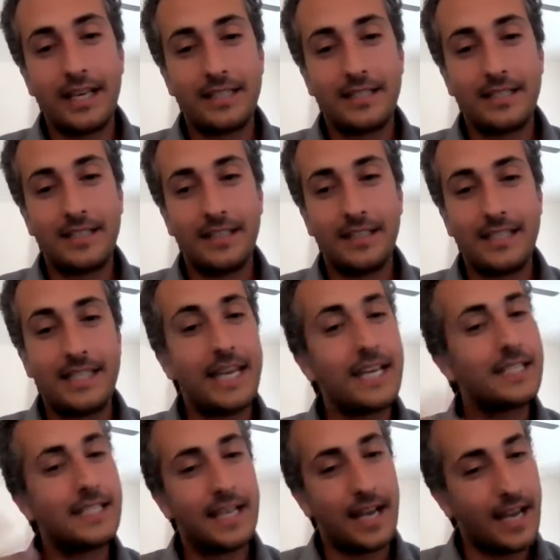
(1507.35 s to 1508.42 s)
it it
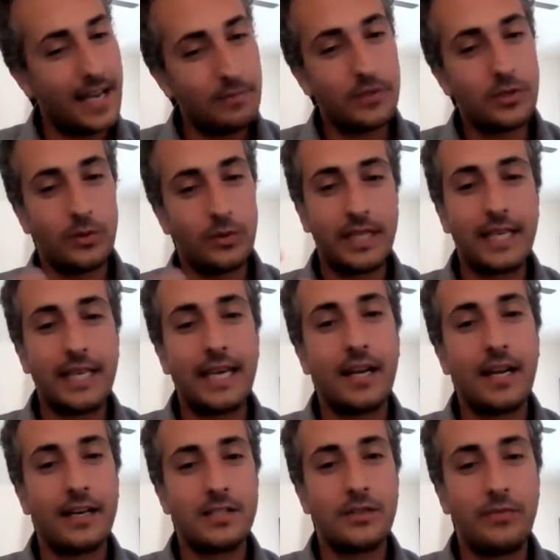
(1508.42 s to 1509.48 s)
takes time to really get
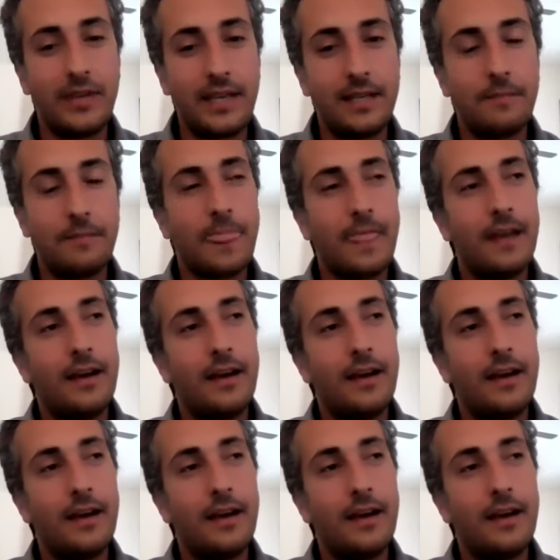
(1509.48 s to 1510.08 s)
on its feet.